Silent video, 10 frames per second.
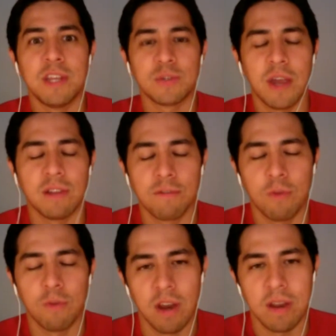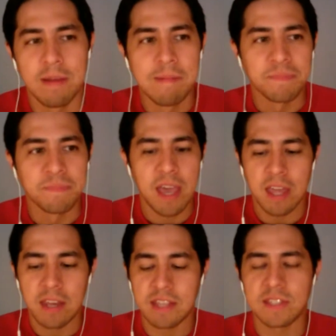trailer for it,
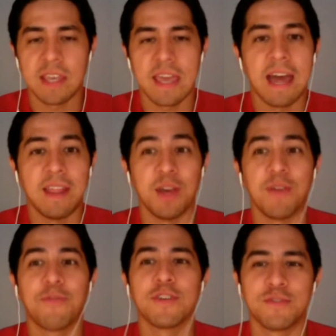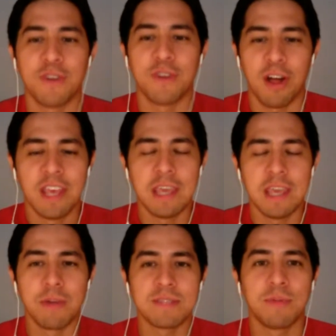and it's like first of all, you
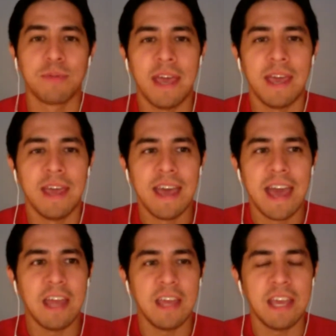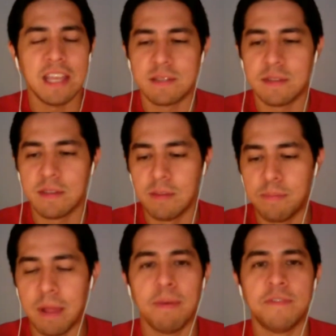press play and it's
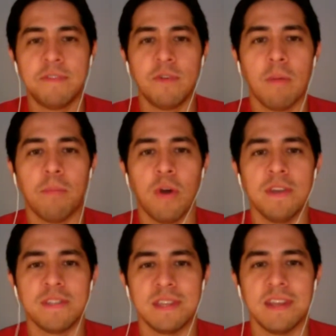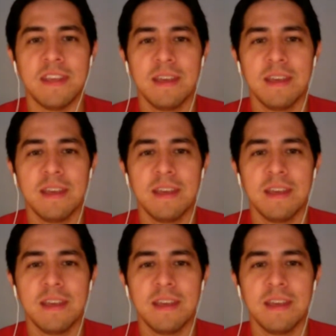Belle Biv DeVoe poison,